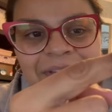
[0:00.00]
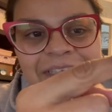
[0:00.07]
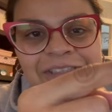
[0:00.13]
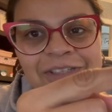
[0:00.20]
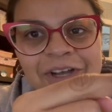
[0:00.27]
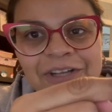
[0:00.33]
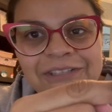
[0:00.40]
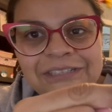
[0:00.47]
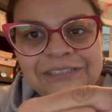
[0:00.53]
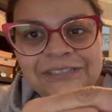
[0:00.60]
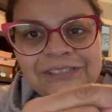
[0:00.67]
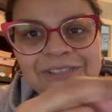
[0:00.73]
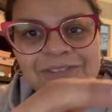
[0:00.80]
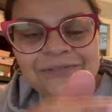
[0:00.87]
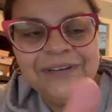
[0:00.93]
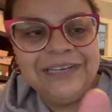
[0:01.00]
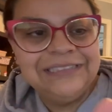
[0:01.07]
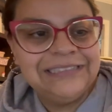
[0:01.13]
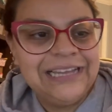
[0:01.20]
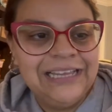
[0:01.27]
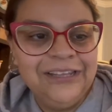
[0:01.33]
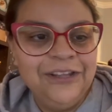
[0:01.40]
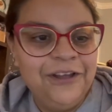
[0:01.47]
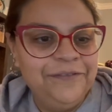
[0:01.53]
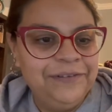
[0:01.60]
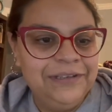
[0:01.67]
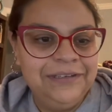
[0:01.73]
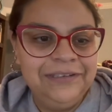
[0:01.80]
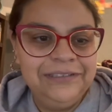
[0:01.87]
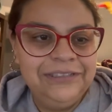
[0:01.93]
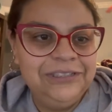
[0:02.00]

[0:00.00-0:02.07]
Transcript: It's all distressed. I love it.